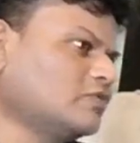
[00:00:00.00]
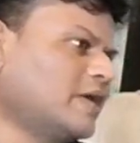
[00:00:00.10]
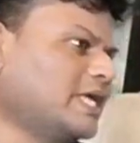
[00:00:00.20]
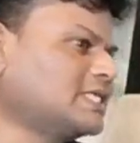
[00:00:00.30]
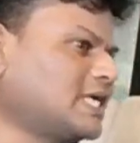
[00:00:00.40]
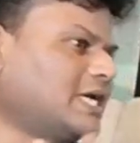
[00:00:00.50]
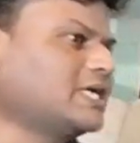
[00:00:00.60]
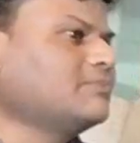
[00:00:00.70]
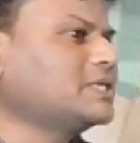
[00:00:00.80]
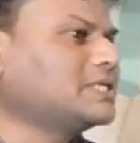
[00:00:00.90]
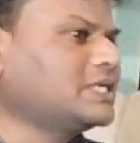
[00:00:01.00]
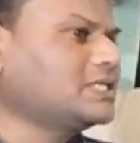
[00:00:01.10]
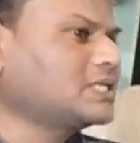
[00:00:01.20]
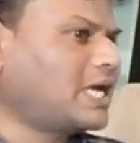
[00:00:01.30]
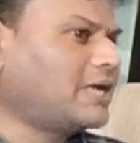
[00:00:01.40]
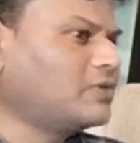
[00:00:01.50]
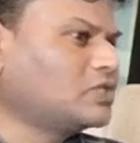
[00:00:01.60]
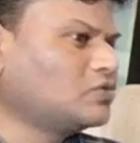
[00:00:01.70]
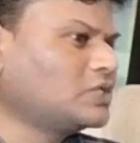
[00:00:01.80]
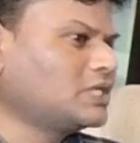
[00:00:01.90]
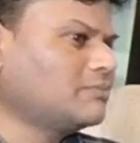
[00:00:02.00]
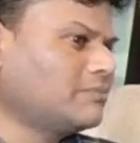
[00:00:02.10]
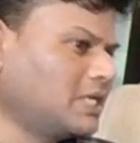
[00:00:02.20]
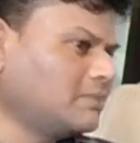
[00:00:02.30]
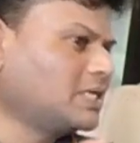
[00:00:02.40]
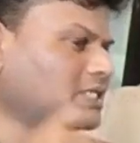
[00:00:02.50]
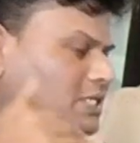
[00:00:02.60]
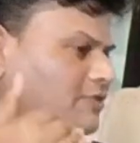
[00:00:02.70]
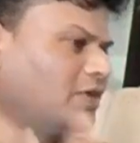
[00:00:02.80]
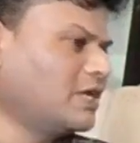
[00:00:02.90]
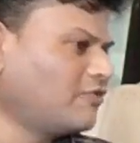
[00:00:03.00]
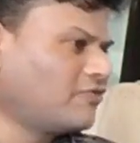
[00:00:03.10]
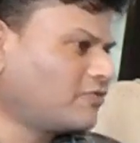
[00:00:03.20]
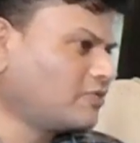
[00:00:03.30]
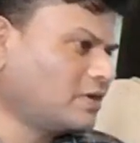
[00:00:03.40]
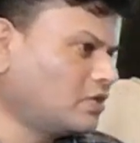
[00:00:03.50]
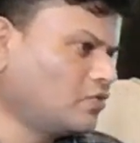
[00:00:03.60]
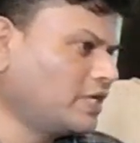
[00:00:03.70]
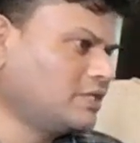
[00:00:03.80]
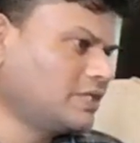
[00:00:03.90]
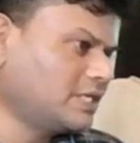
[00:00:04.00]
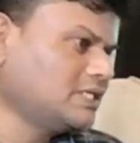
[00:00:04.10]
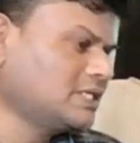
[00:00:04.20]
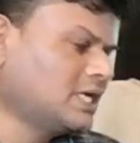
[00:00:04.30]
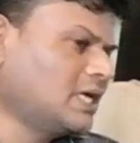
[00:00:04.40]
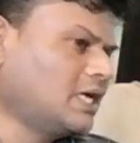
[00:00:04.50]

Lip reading: So when I started business, I was using minimalistic way of doing things.